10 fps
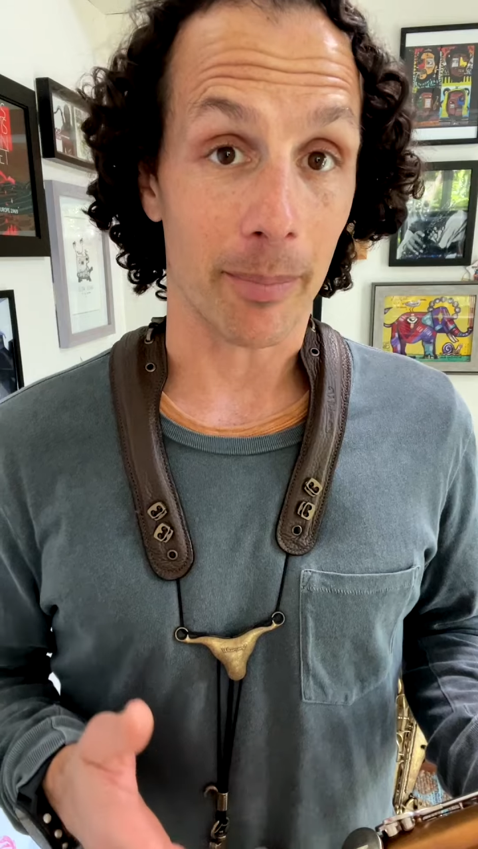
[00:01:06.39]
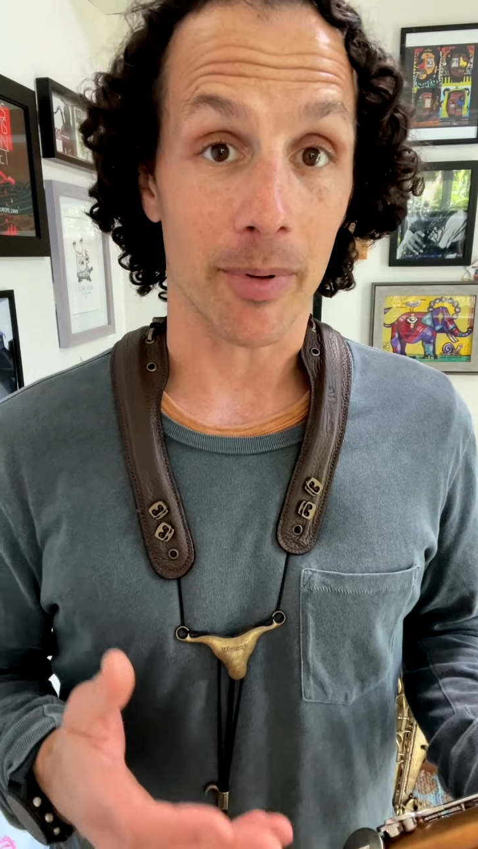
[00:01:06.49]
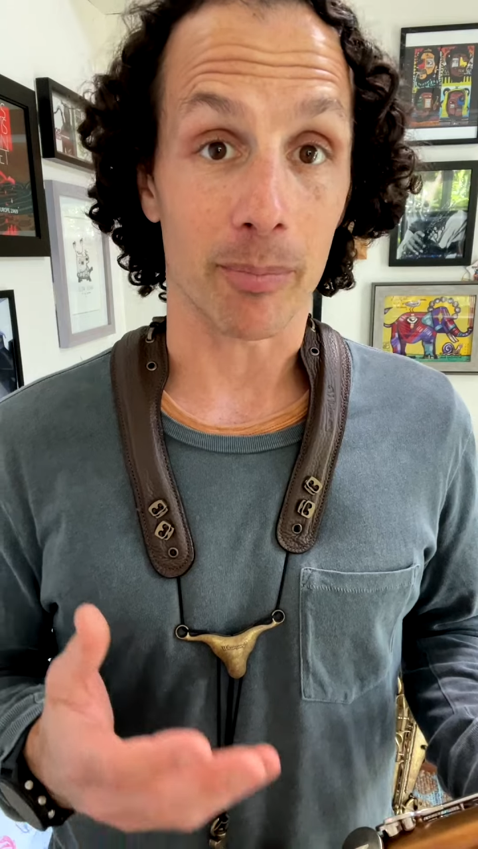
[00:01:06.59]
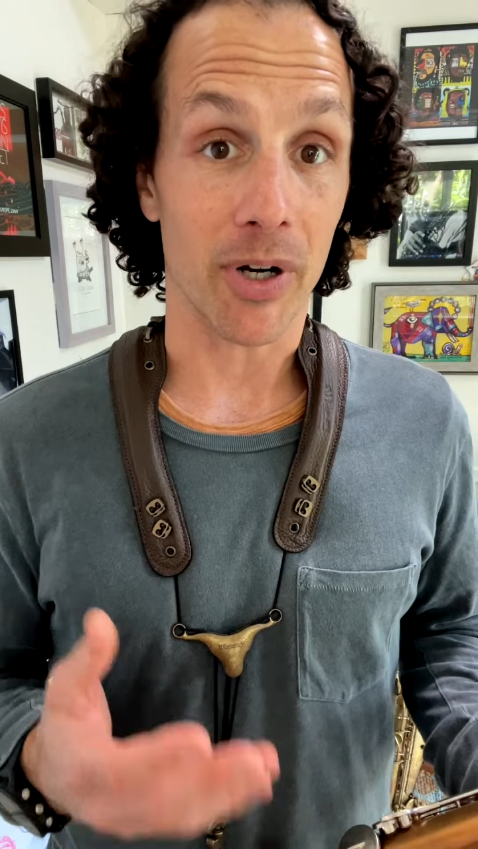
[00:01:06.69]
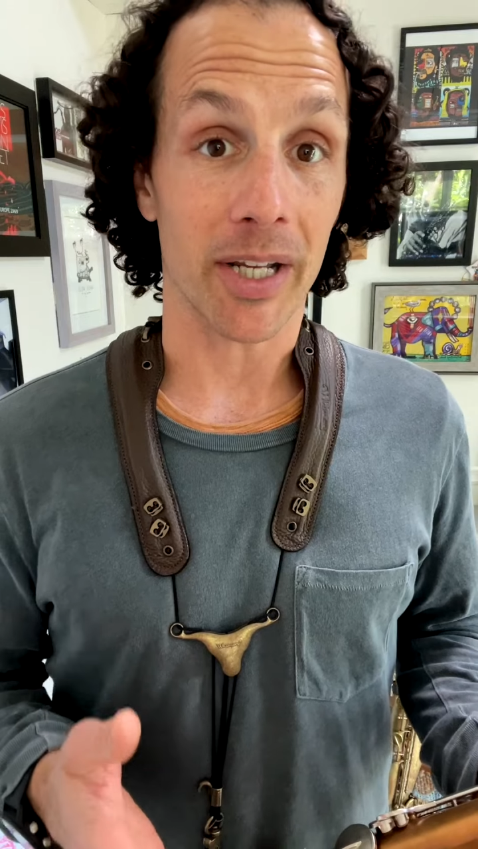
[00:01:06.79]

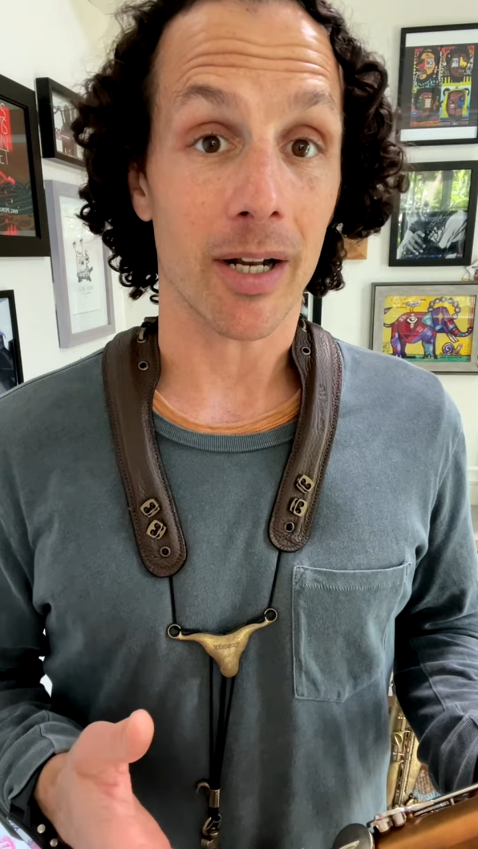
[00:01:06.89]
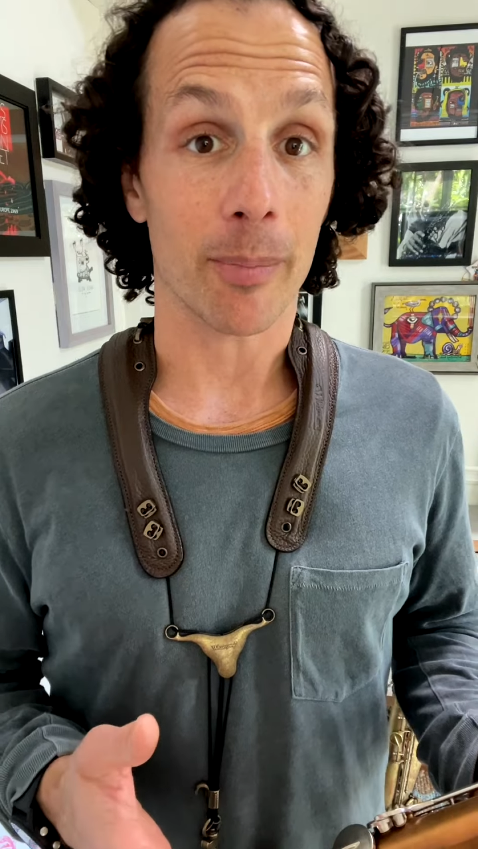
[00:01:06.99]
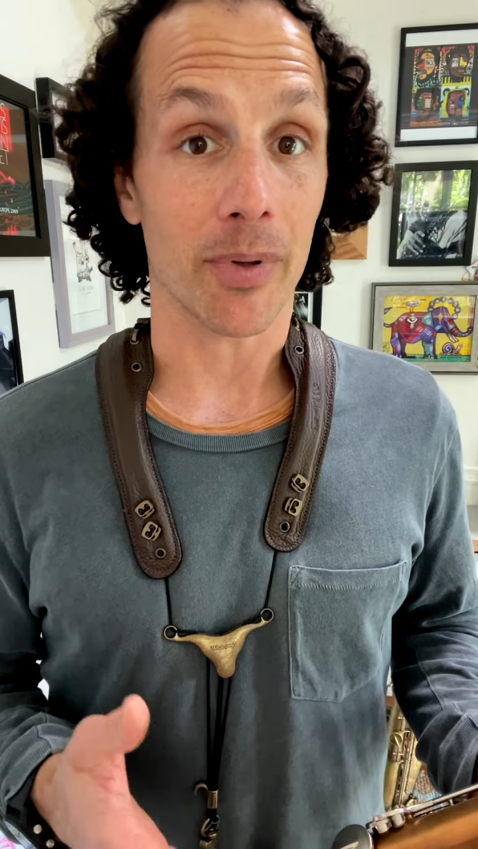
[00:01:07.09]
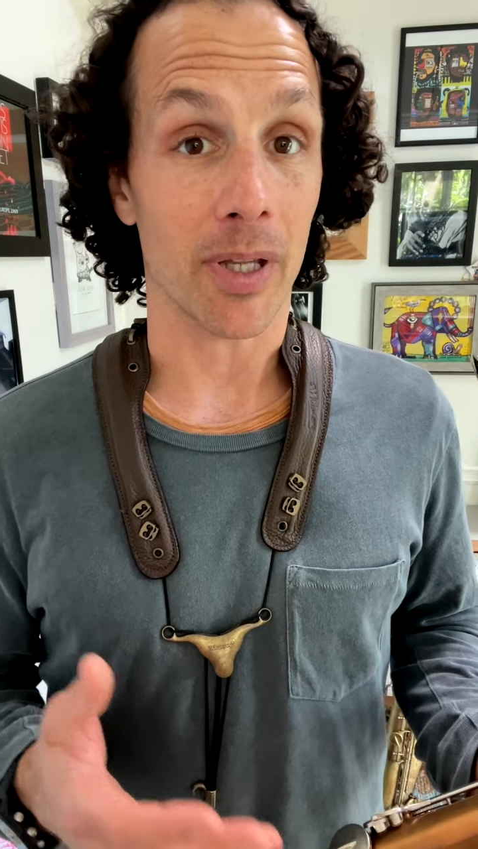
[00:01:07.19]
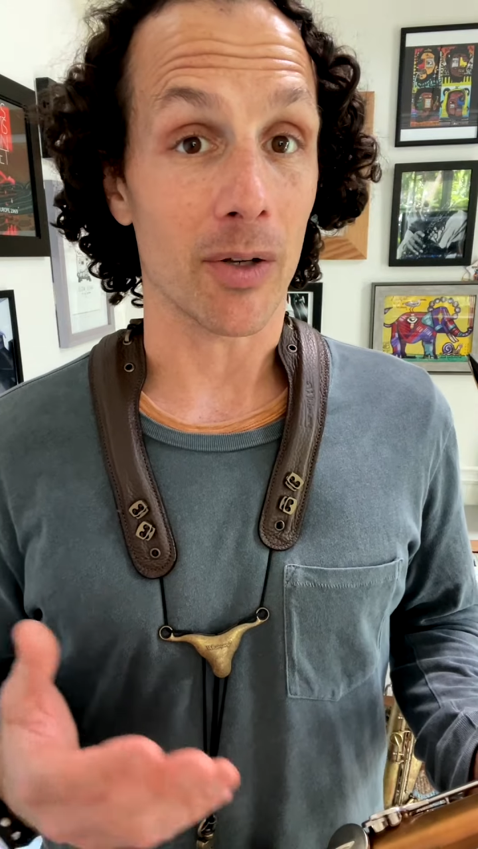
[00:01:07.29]
but break it up
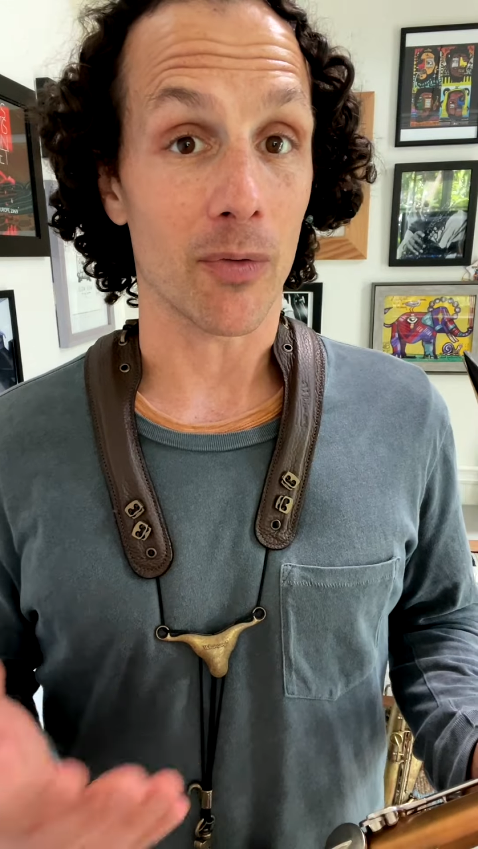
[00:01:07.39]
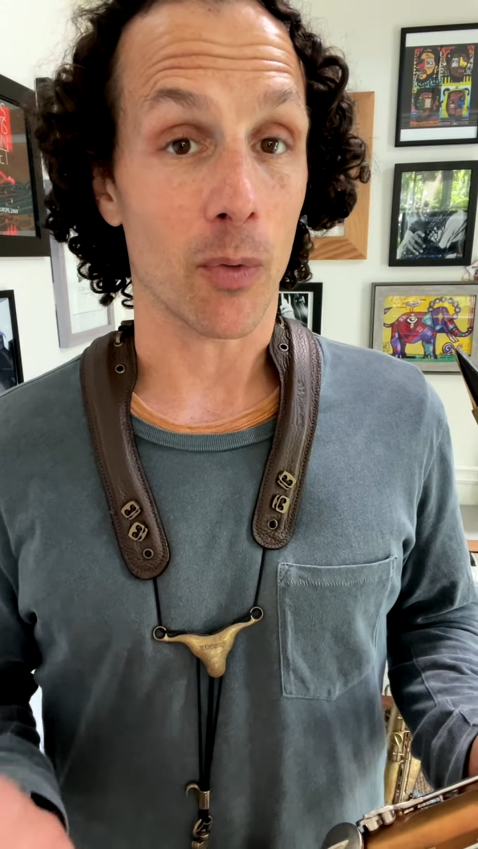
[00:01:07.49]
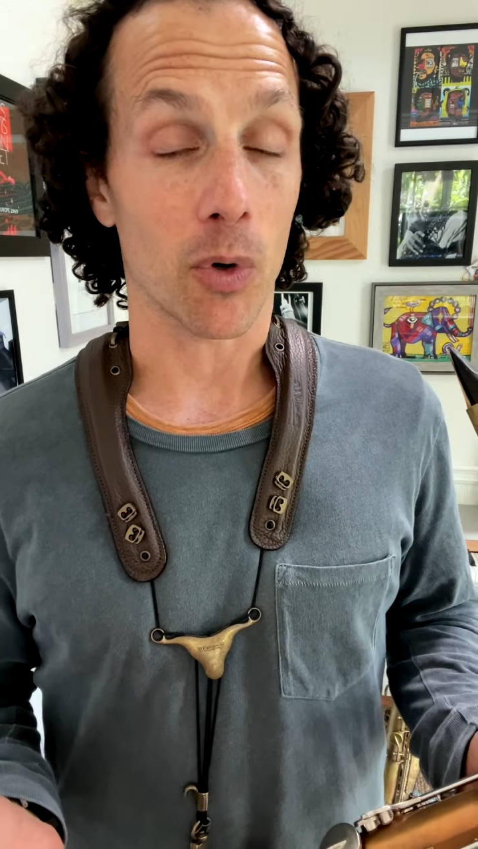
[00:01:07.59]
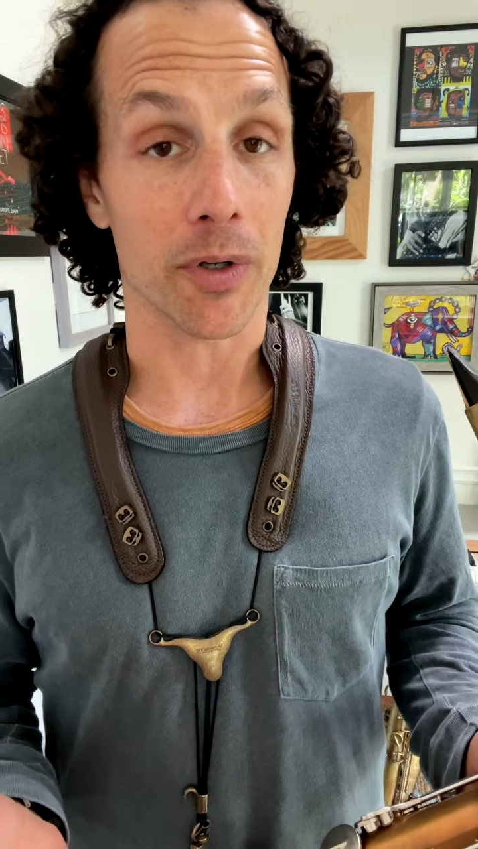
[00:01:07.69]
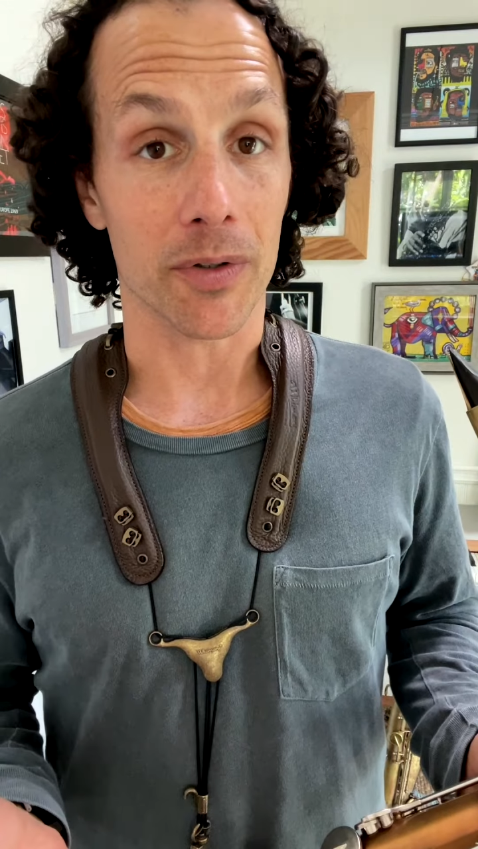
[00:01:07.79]
into
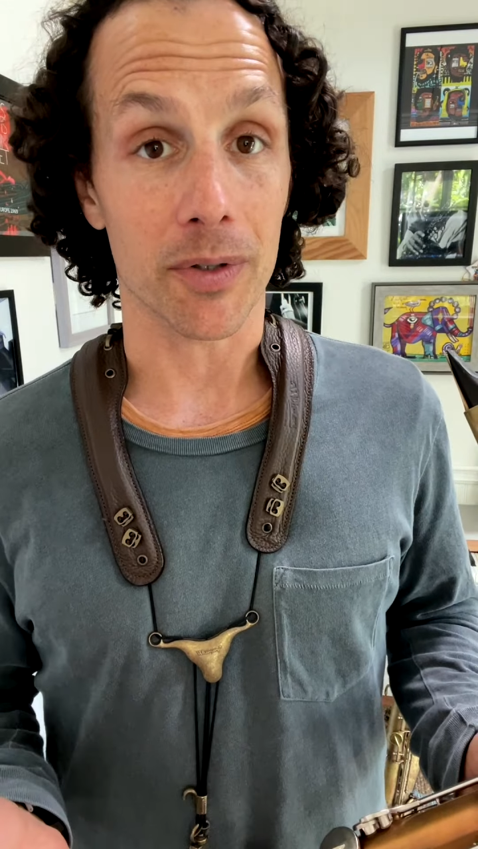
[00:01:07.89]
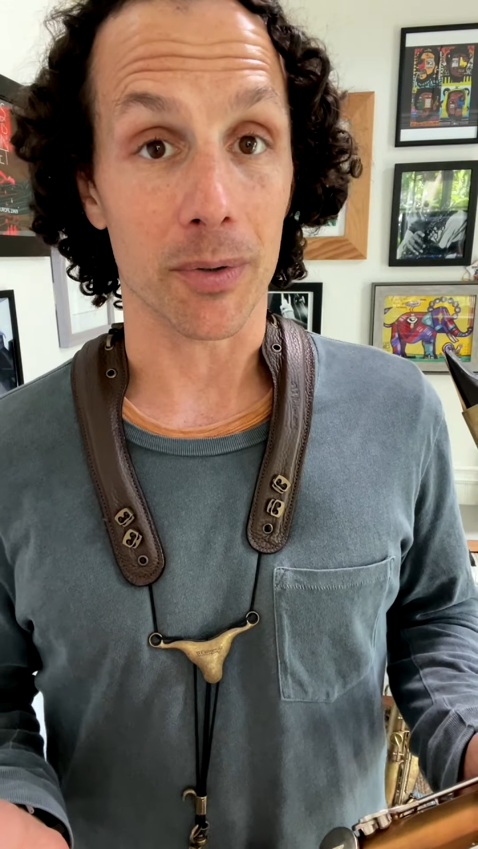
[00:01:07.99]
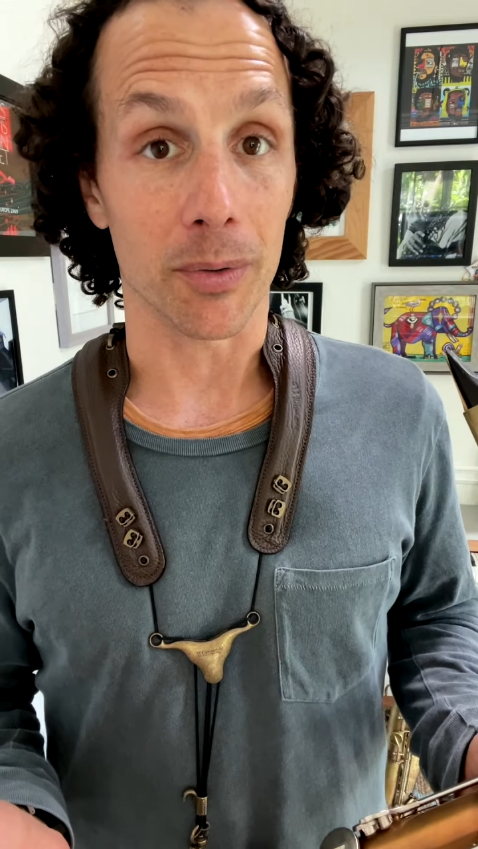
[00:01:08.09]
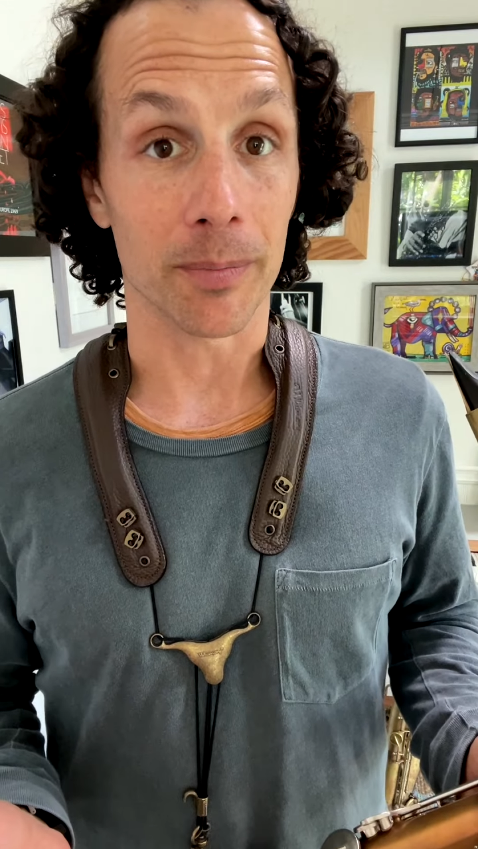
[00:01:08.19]
4 and 2.